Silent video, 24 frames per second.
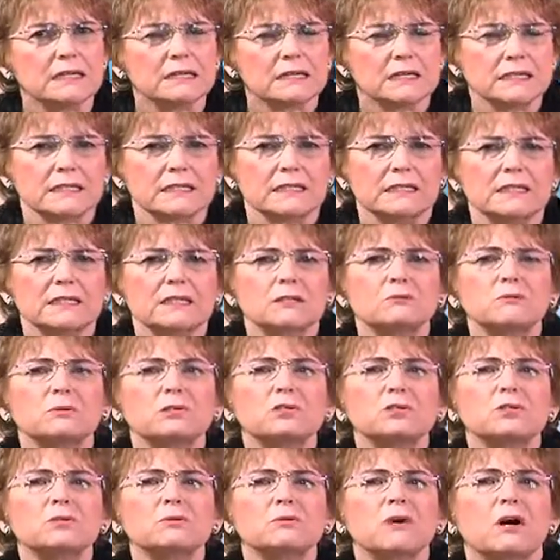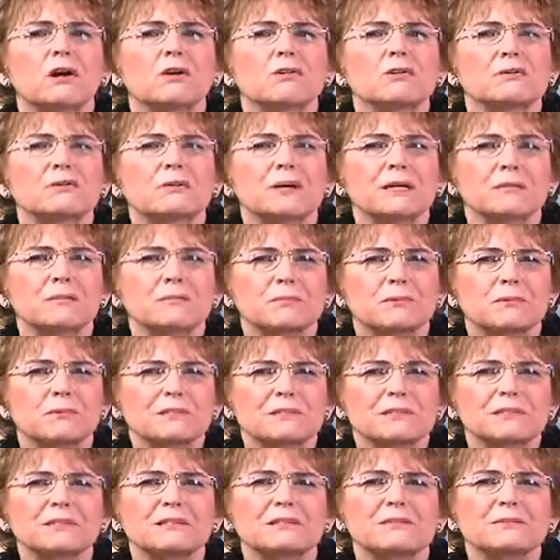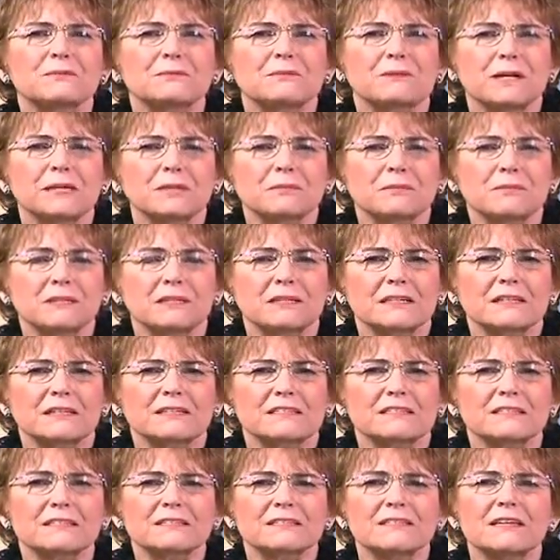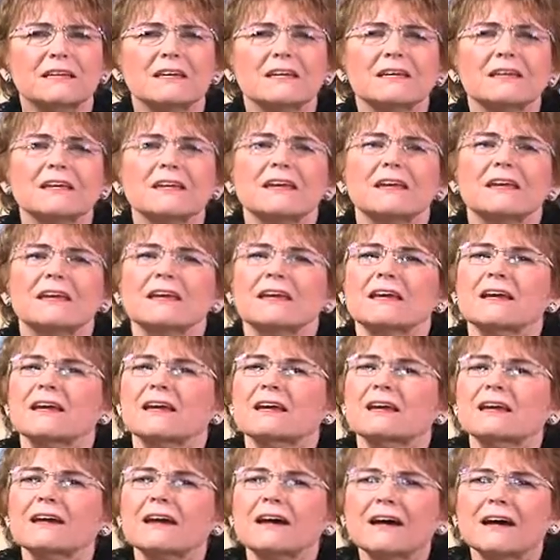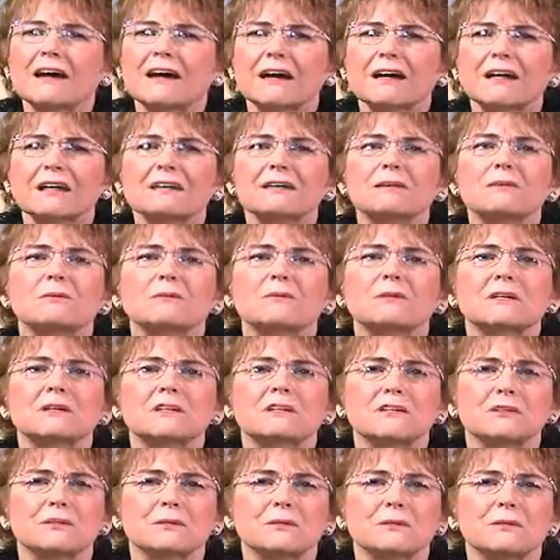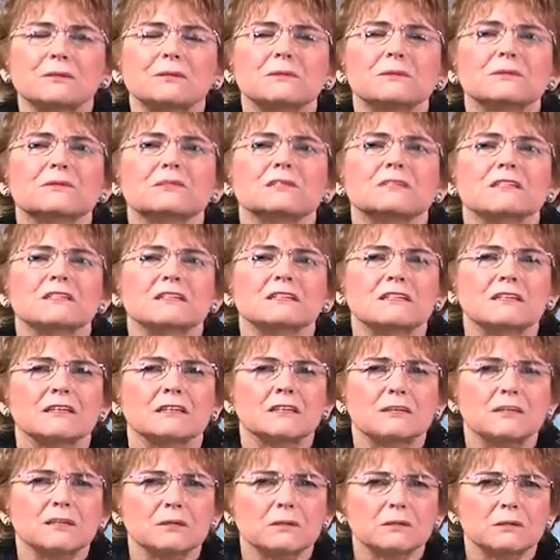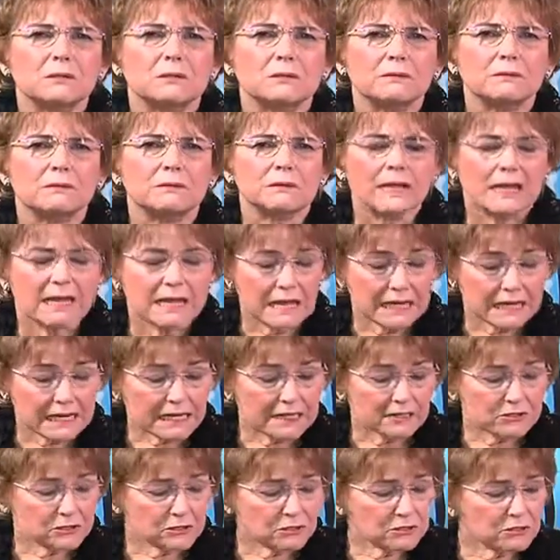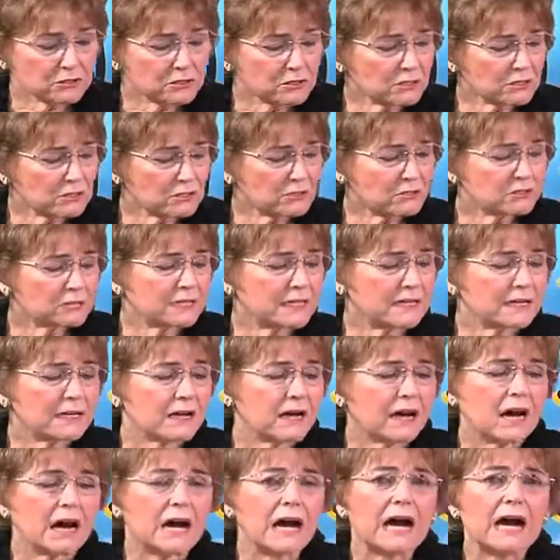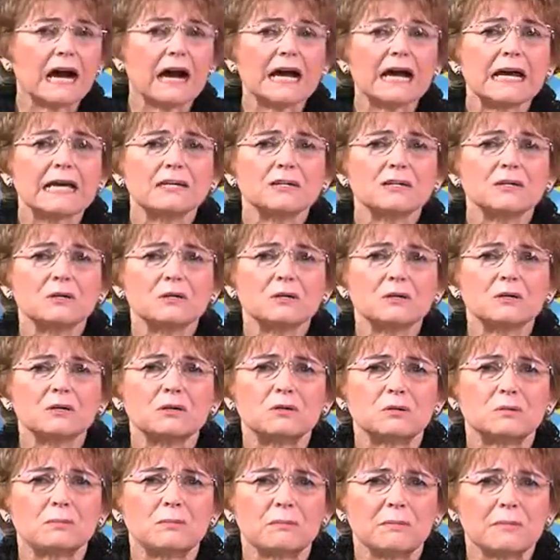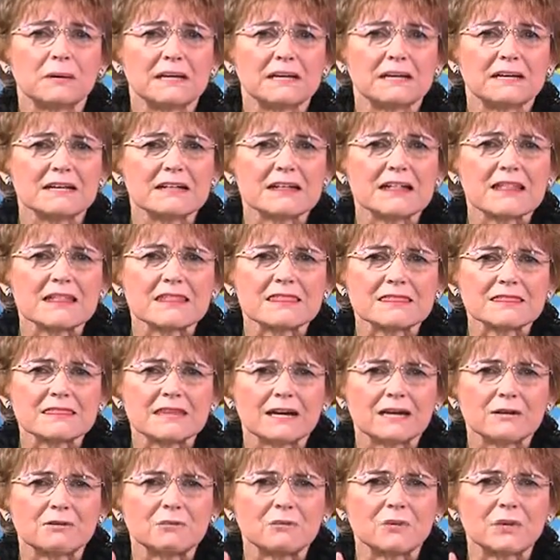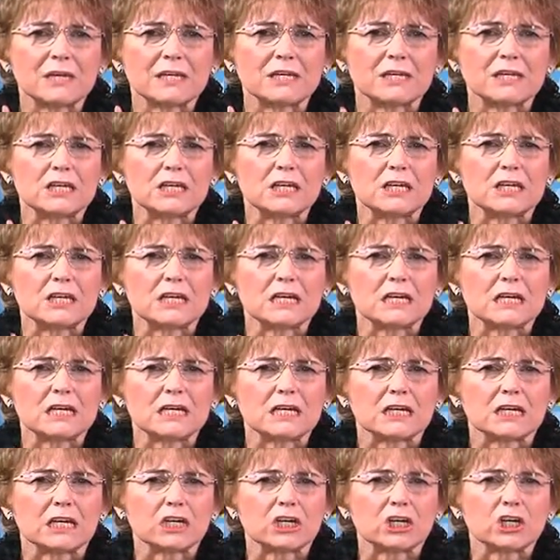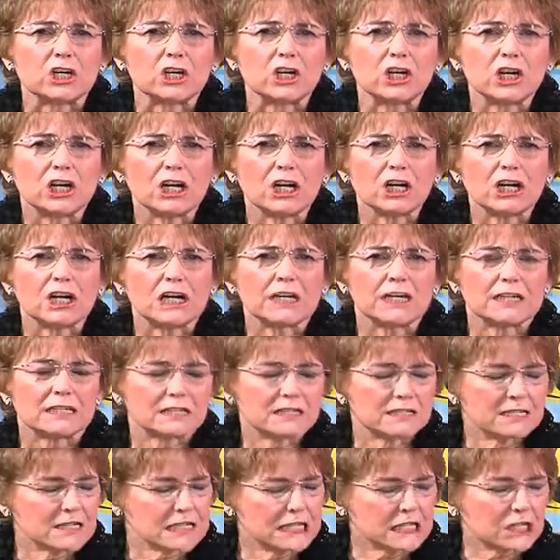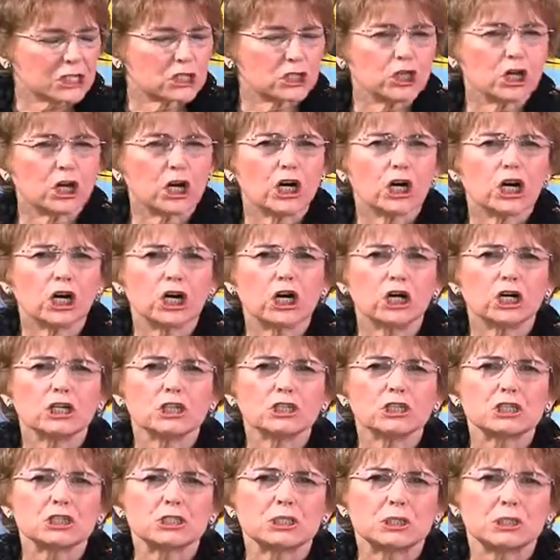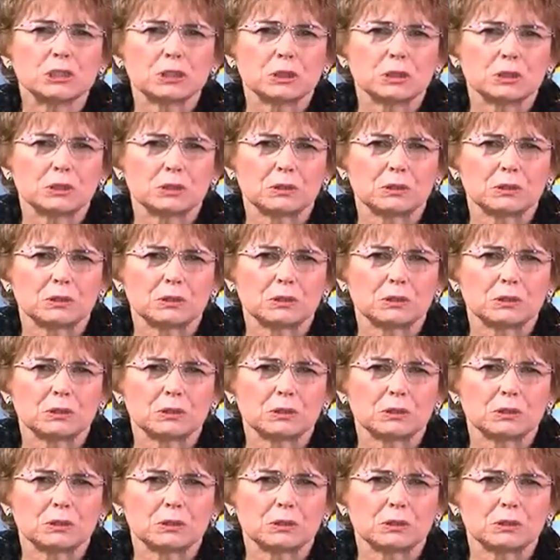And then when you are the right person in the right place, God will use you. And you know that I hope that when God calls you,